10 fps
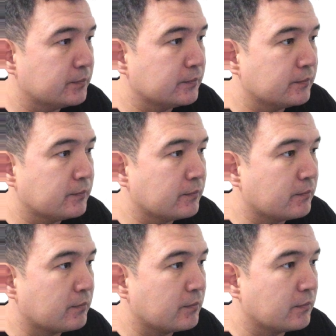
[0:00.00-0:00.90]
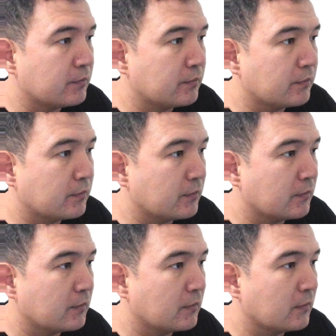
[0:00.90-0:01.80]

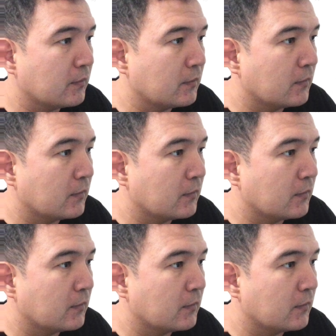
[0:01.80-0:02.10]
(no one is talking)